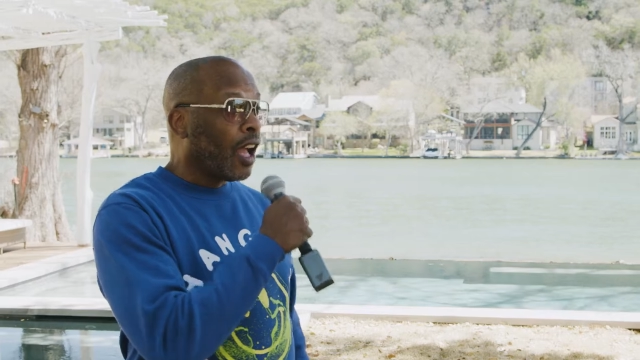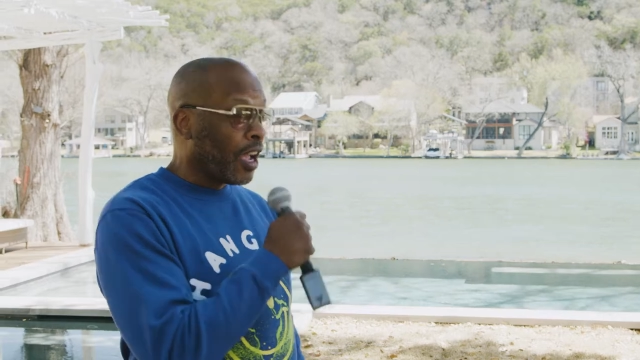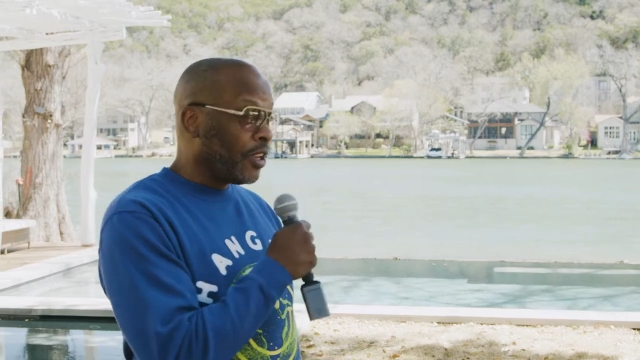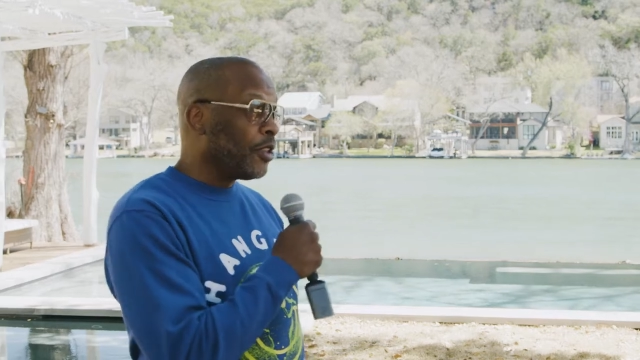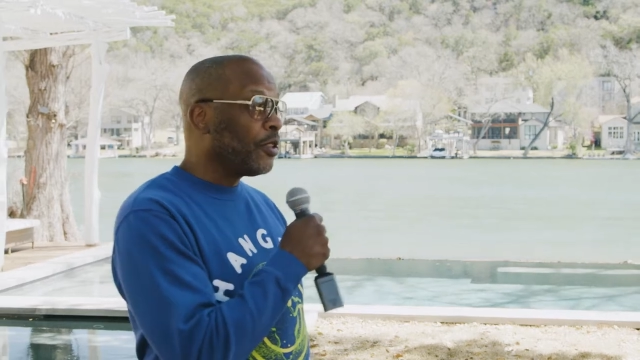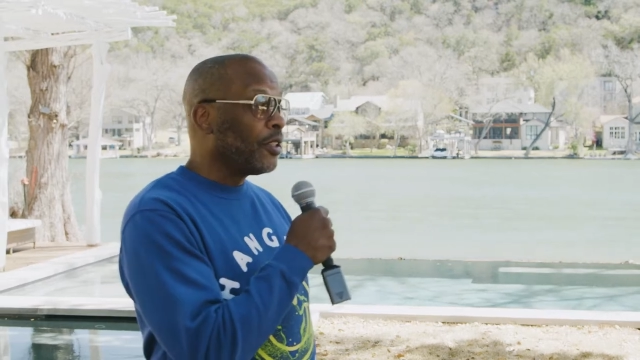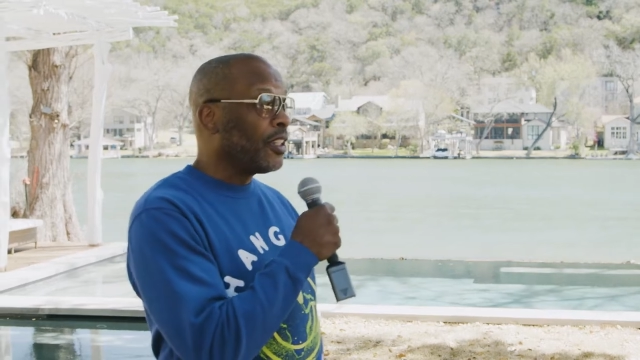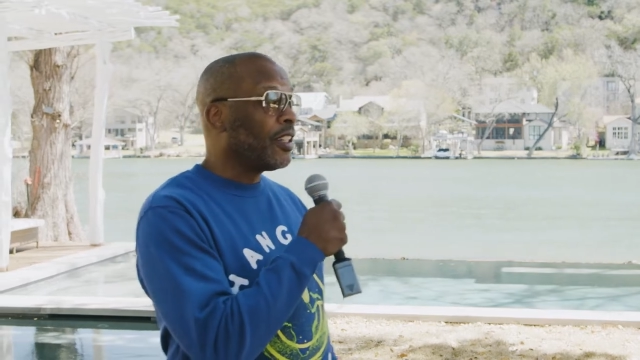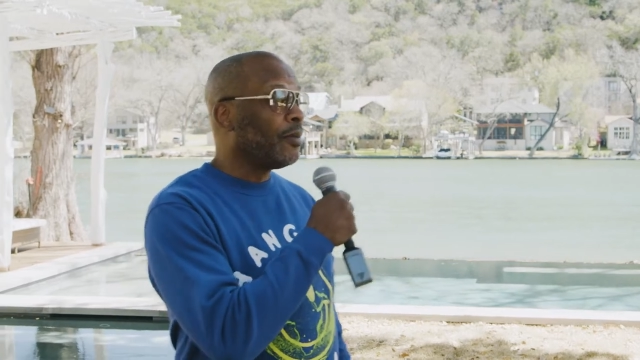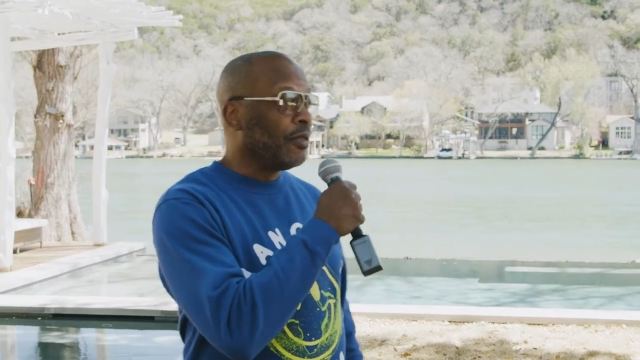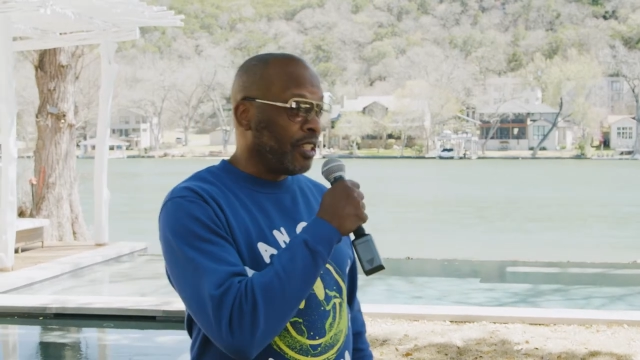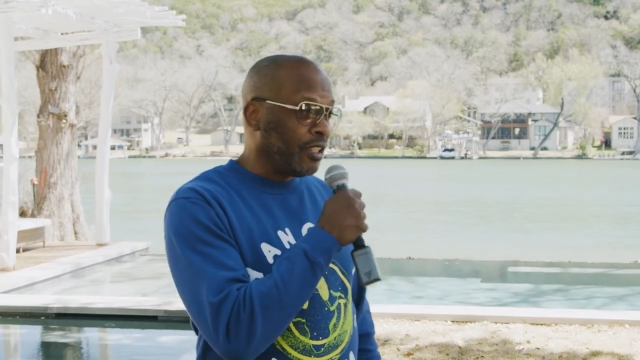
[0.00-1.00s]
How you doing?
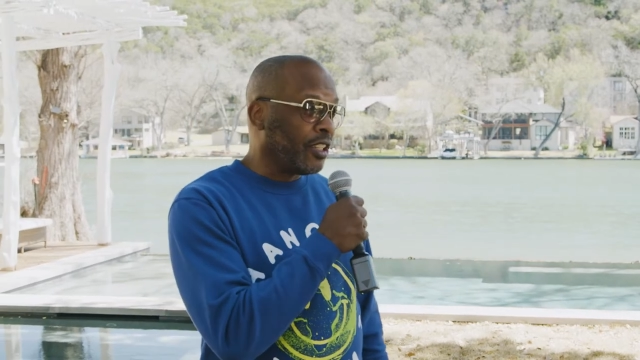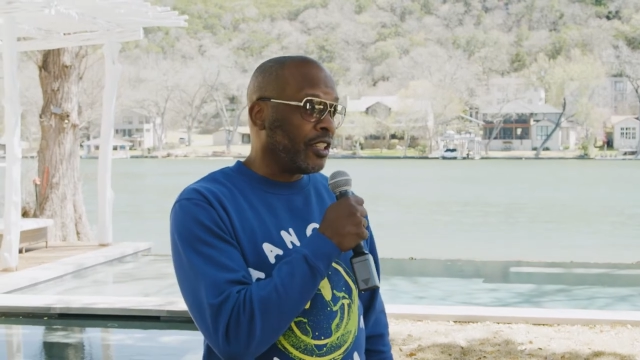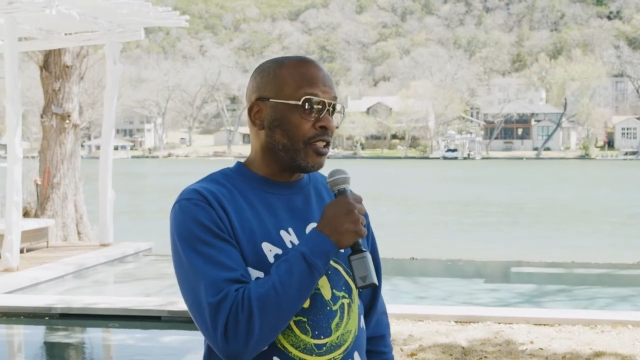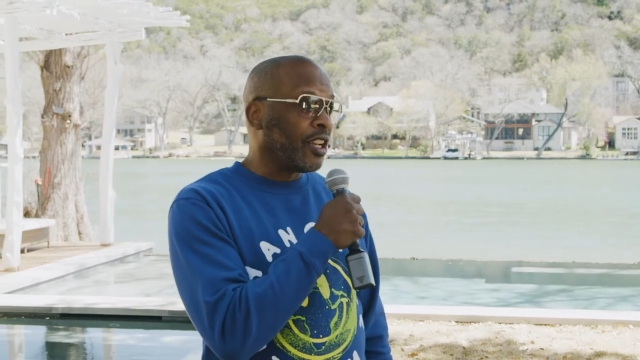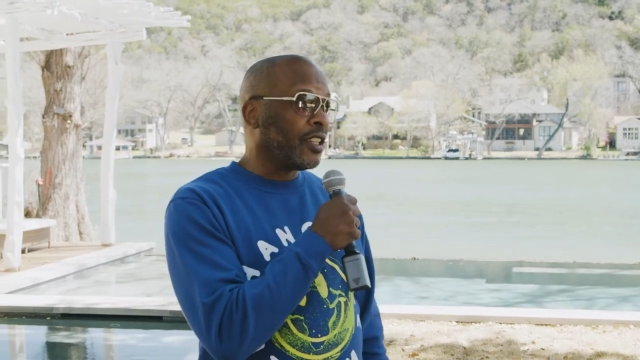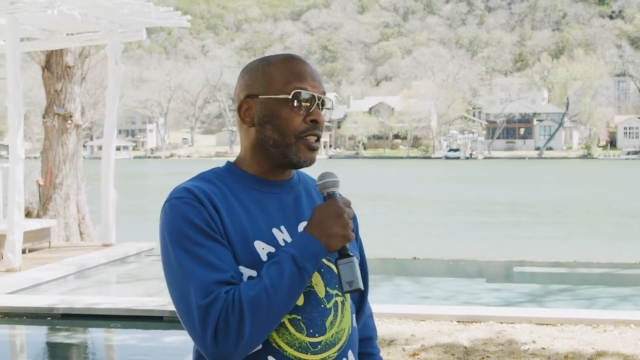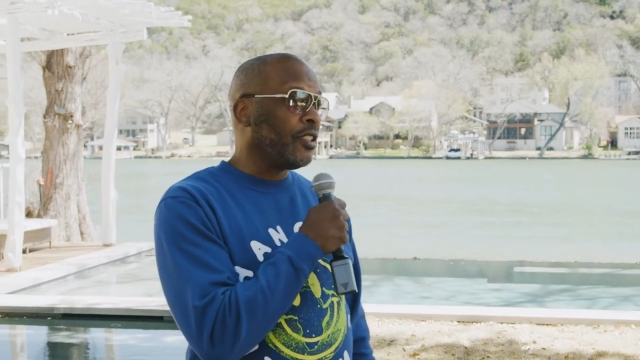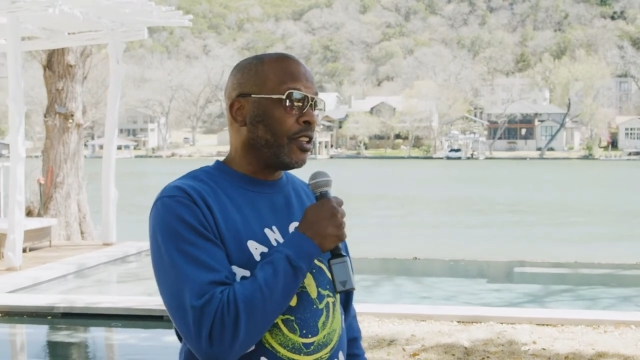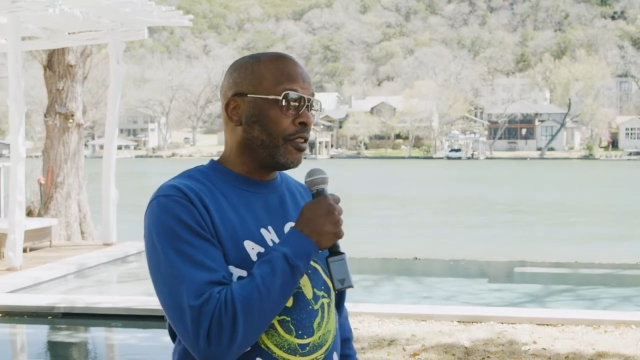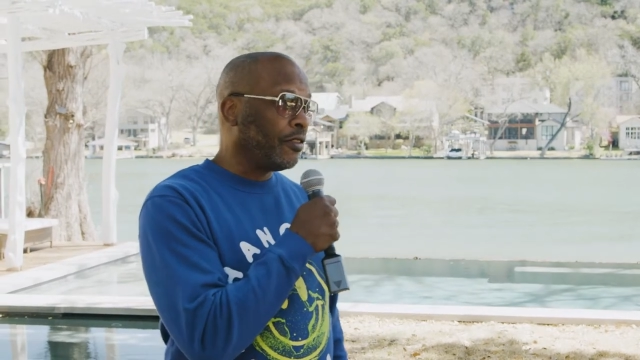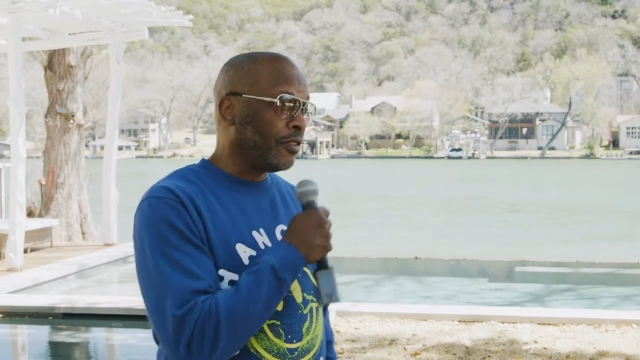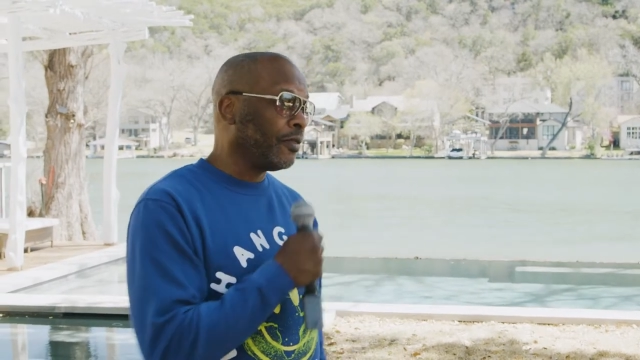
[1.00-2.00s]
I'm DJ Jazzy Jeff.